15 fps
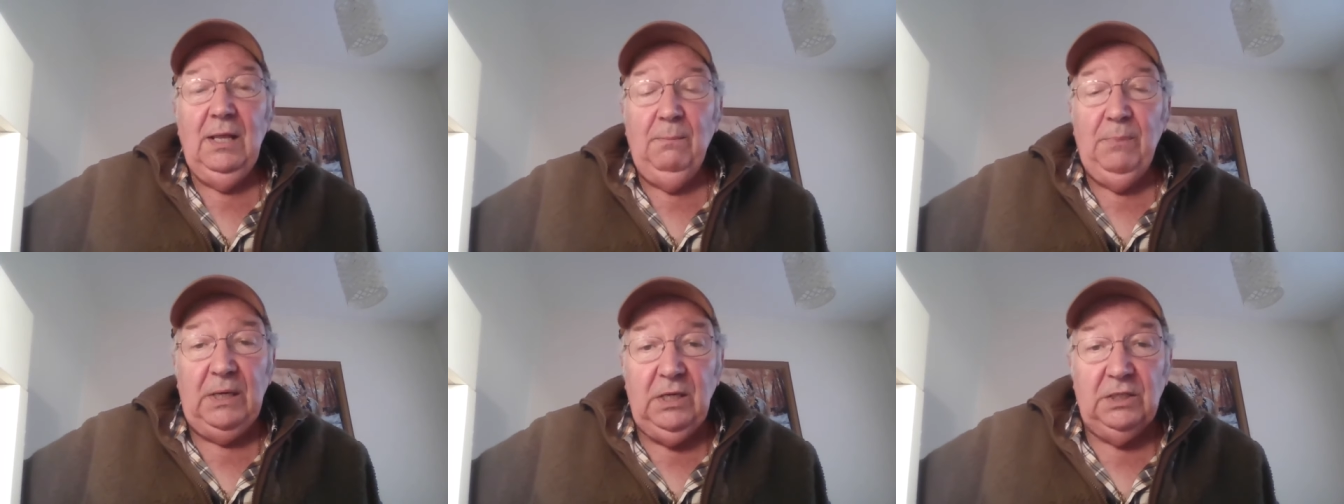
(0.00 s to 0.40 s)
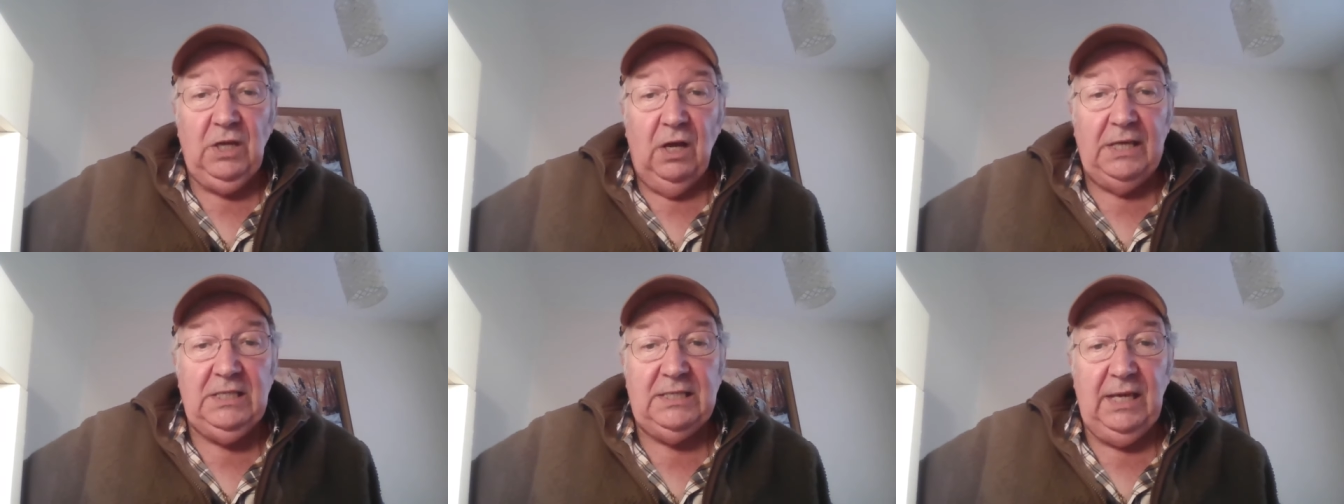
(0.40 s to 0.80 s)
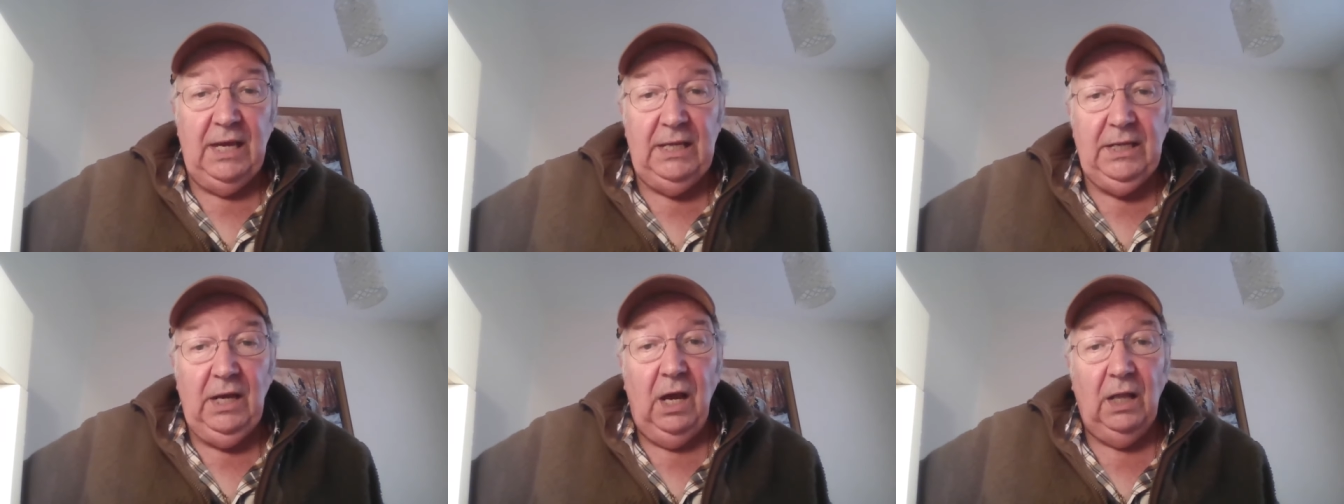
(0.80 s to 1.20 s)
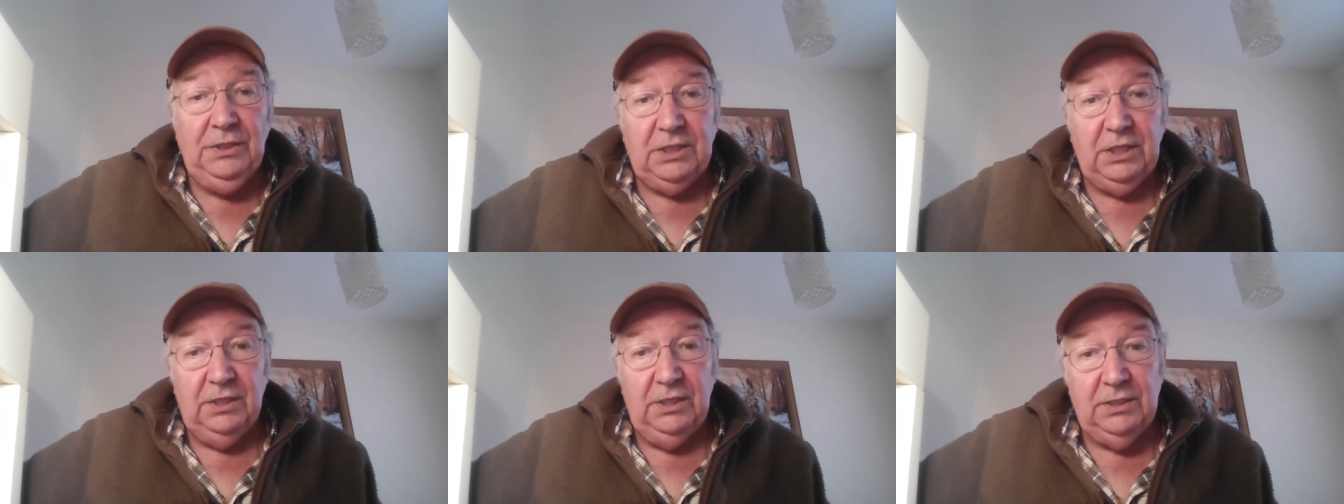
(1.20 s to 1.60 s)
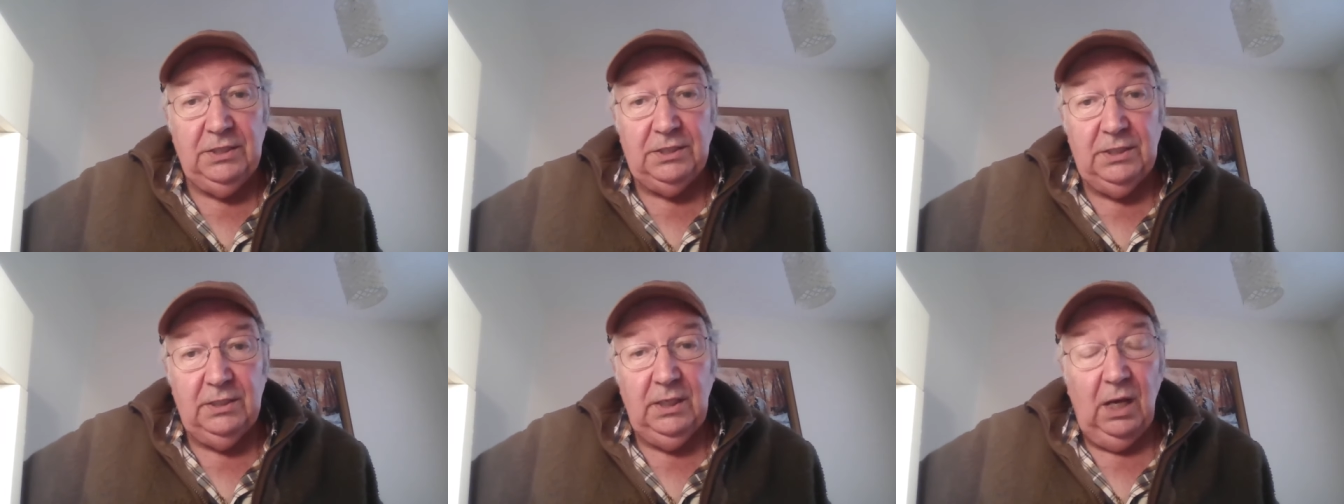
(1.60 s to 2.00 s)
Because I yeah. said
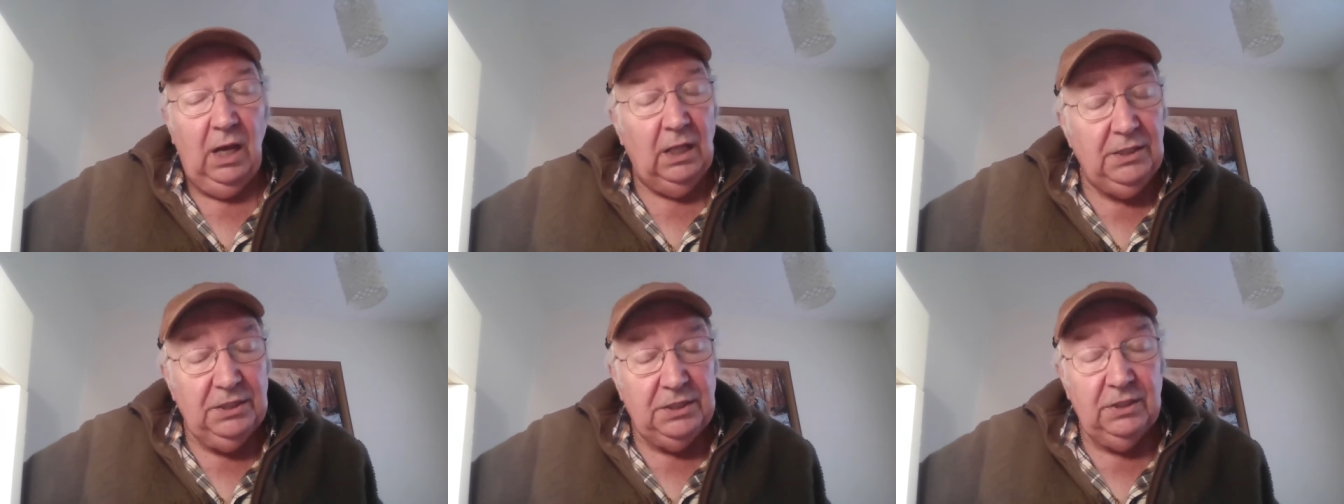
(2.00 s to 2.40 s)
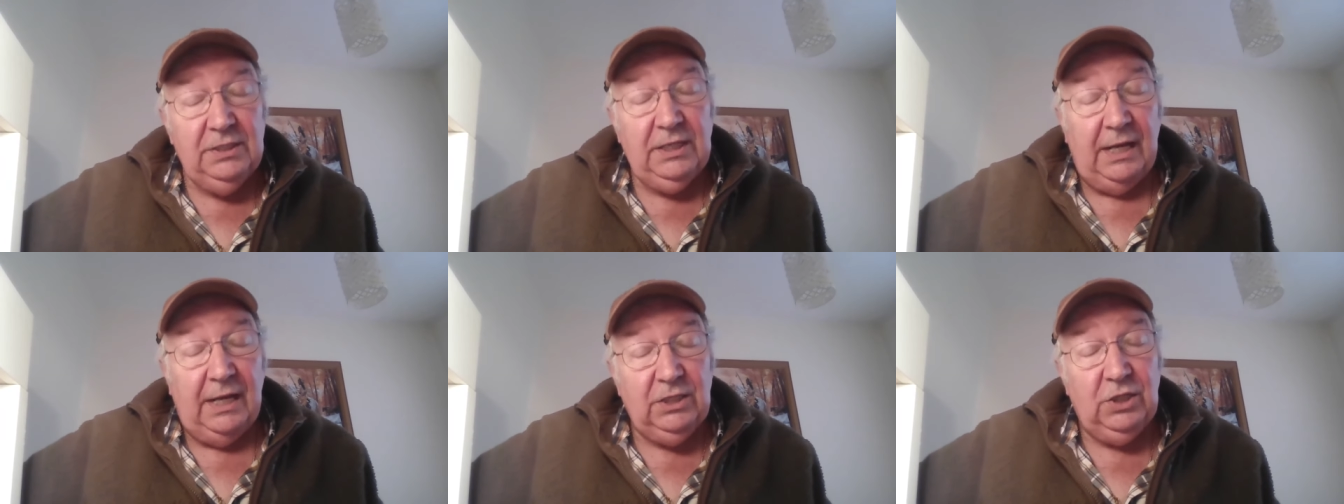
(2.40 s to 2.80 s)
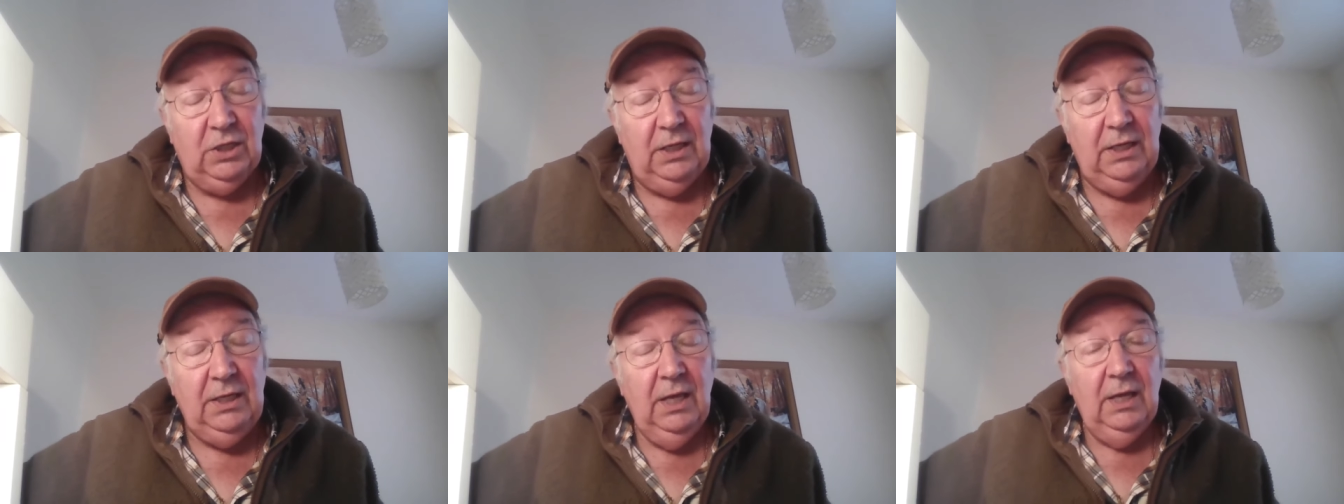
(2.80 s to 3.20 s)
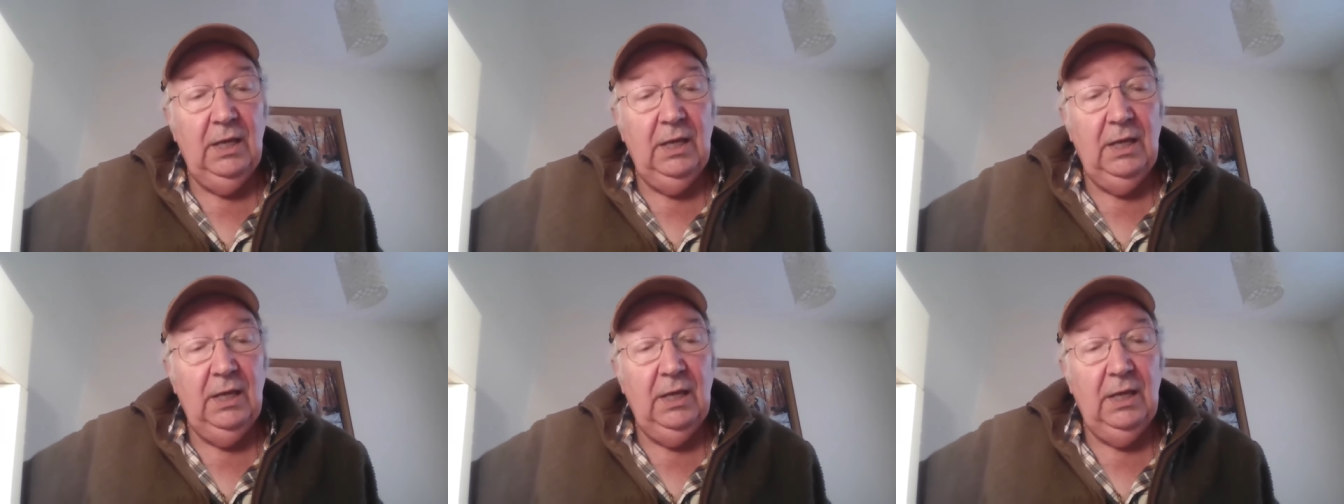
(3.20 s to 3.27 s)
hunters, hunters actually